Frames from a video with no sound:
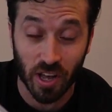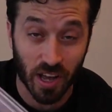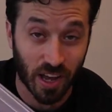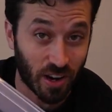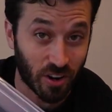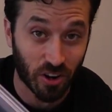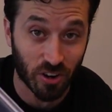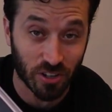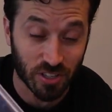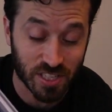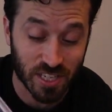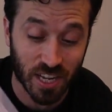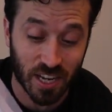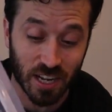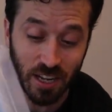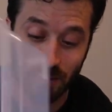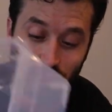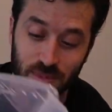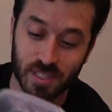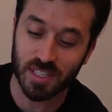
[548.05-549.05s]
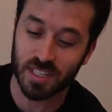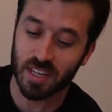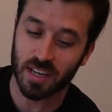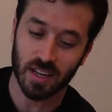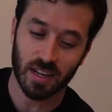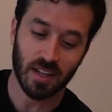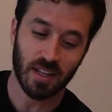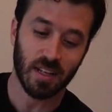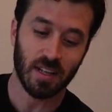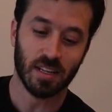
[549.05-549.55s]
at all times.
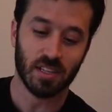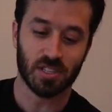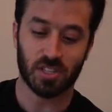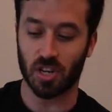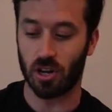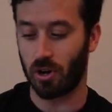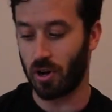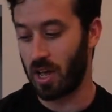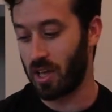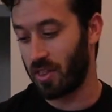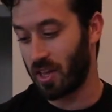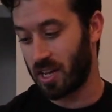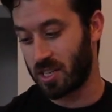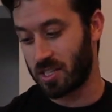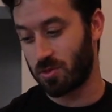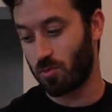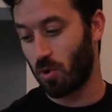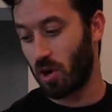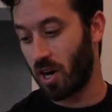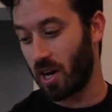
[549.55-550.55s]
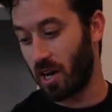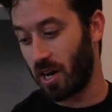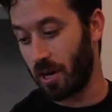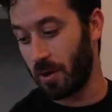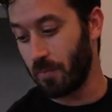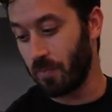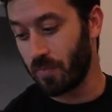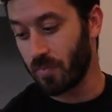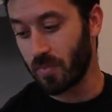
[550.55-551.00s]
So, and that's why